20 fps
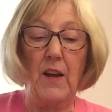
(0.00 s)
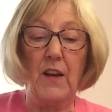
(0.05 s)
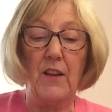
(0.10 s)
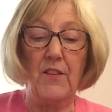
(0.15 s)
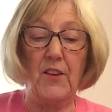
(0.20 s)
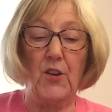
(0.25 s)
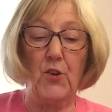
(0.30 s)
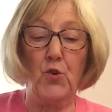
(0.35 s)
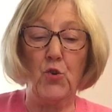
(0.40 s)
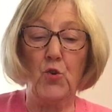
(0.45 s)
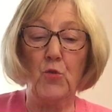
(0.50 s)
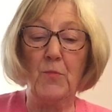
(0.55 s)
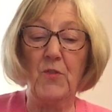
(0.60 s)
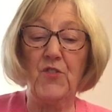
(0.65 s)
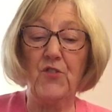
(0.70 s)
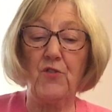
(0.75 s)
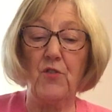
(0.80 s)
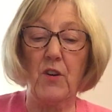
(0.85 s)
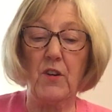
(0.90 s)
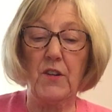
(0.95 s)
The enormous
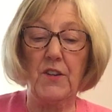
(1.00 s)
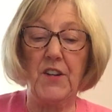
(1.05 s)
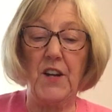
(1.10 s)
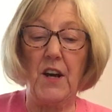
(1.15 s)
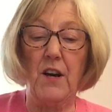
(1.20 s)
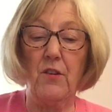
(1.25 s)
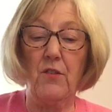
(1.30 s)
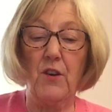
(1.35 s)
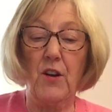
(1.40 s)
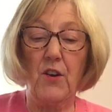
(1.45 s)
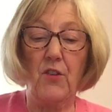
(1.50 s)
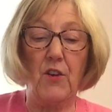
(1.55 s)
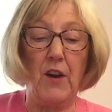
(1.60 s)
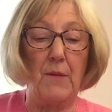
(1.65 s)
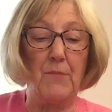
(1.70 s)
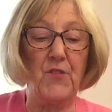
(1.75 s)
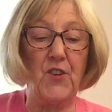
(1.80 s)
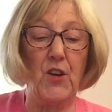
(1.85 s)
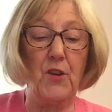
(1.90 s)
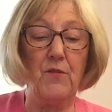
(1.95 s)
crocodile
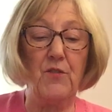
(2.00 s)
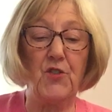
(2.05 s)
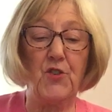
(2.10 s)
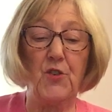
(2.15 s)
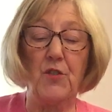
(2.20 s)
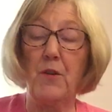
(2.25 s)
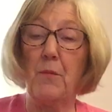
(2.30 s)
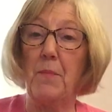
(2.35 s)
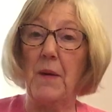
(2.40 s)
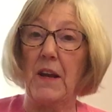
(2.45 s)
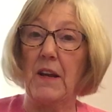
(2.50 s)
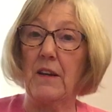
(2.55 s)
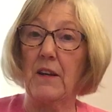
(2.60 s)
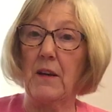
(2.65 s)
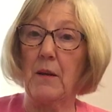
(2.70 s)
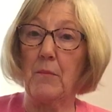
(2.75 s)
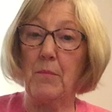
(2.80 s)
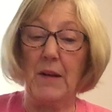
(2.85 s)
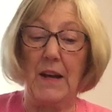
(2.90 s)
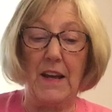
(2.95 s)
crept over to the
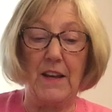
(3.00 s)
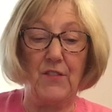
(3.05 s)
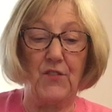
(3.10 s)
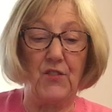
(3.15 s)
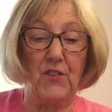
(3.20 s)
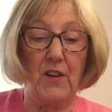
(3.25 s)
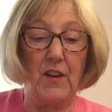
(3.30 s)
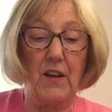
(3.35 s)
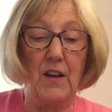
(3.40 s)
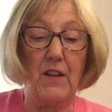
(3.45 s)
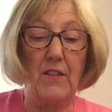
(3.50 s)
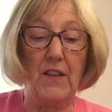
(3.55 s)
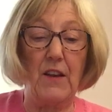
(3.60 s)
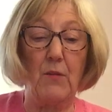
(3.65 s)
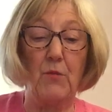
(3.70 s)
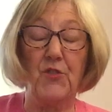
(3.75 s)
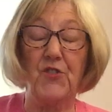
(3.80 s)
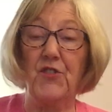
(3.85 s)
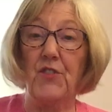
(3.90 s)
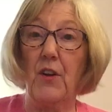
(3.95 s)
picnic place. There
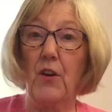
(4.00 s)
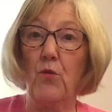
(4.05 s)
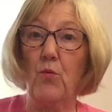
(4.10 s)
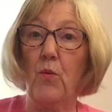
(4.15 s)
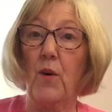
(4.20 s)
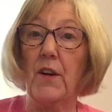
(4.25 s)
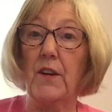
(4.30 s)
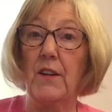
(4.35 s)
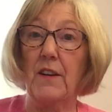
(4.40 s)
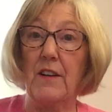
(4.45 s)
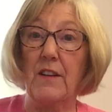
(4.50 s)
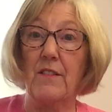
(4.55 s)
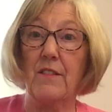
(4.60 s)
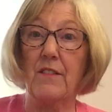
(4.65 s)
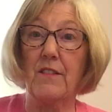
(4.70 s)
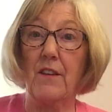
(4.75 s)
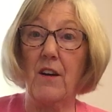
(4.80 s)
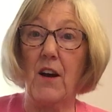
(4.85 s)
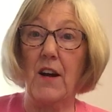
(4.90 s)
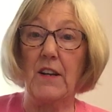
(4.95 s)
was no one
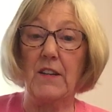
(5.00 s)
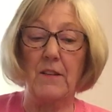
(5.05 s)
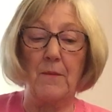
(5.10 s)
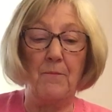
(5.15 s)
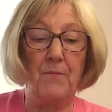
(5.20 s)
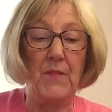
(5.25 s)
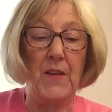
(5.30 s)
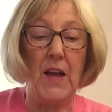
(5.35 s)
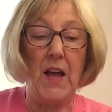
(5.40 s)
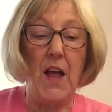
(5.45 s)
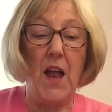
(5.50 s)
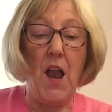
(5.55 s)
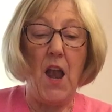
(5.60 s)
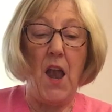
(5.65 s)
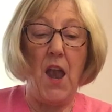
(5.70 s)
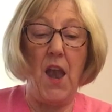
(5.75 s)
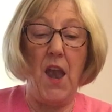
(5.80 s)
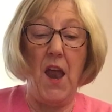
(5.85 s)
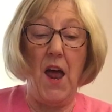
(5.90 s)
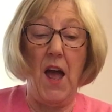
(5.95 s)
inside.
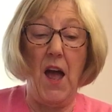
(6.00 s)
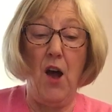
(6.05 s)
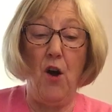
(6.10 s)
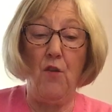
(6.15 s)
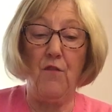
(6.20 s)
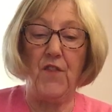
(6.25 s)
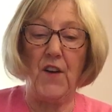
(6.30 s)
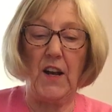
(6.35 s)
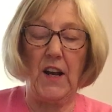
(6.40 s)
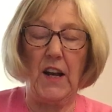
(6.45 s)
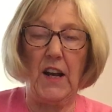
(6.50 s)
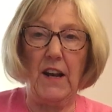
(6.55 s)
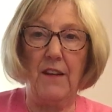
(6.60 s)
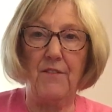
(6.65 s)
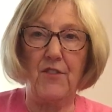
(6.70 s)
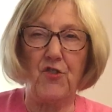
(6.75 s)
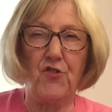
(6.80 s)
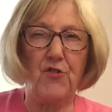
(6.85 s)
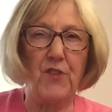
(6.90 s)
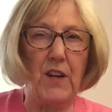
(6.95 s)
"Now for
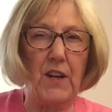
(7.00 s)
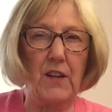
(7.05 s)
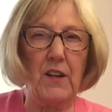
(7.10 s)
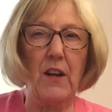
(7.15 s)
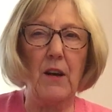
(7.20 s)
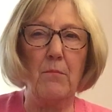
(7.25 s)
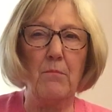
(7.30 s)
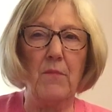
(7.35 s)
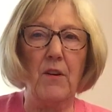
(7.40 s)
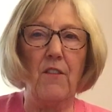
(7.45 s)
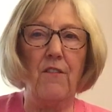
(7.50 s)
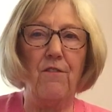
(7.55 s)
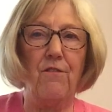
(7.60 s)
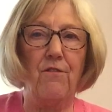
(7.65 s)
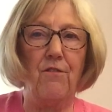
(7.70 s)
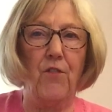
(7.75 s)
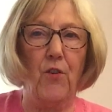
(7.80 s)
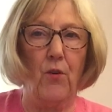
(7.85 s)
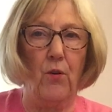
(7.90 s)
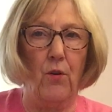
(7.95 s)
clever trick number
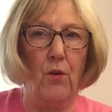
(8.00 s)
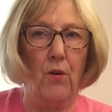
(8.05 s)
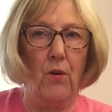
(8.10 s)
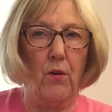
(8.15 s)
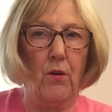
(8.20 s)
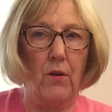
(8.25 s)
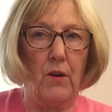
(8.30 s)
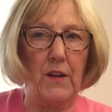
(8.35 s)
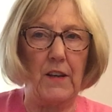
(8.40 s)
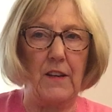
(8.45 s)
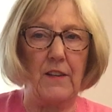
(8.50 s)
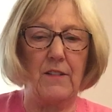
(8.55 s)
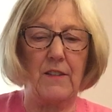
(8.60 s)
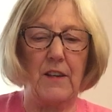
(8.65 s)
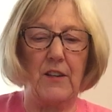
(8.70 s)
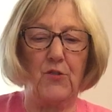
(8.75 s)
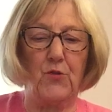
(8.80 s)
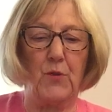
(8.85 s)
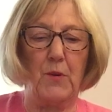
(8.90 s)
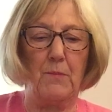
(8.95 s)
4, he
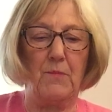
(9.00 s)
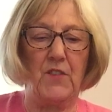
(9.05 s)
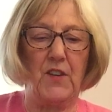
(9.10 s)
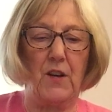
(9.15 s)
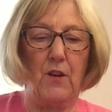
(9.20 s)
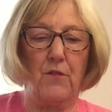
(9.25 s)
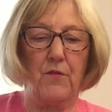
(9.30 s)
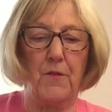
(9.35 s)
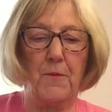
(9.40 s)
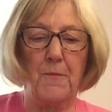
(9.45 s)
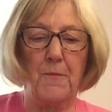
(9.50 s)
said to himself.